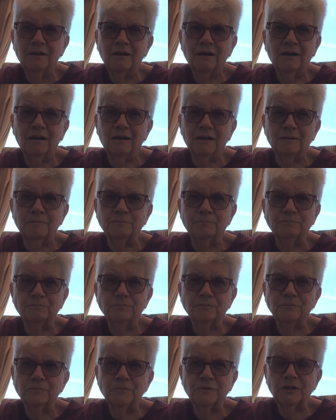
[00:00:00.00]
um,
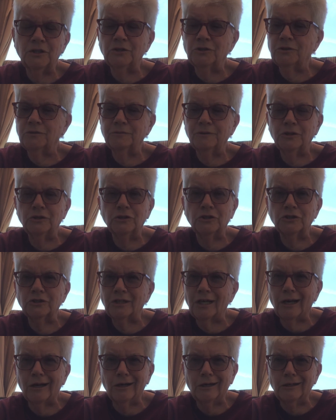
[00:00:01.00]
you, you're just
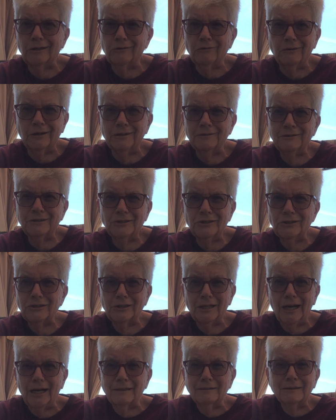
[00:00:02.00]
not going to do it. You're just
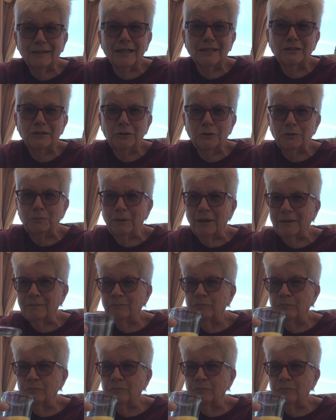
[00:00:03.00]
not. Excuse me.